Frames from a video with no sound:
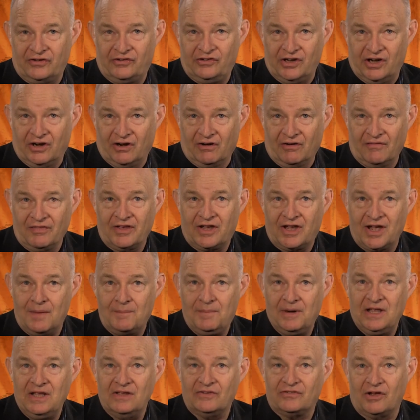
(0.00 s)
this year, and the
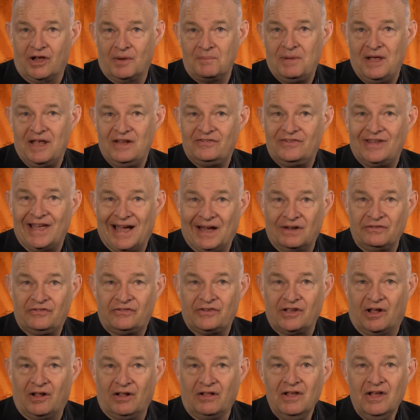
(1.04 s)
company is on pace to
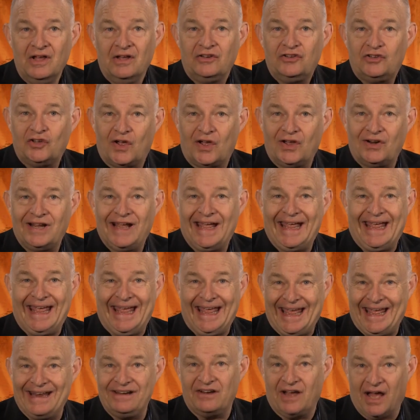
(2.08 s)
outsell Toyota
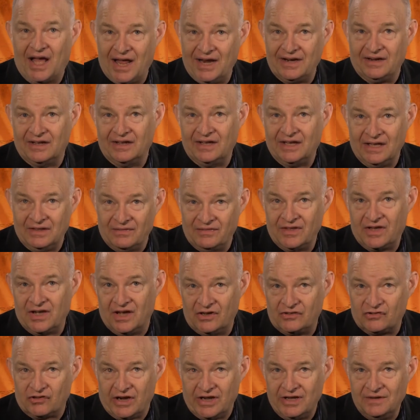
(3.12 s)
and Honda in the
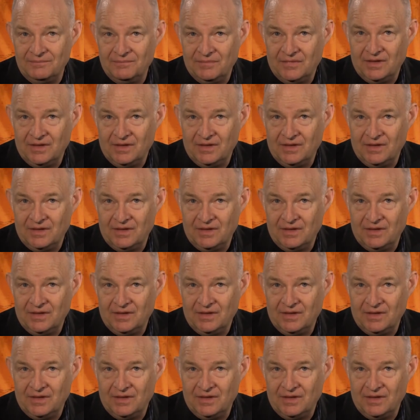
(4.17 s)
country.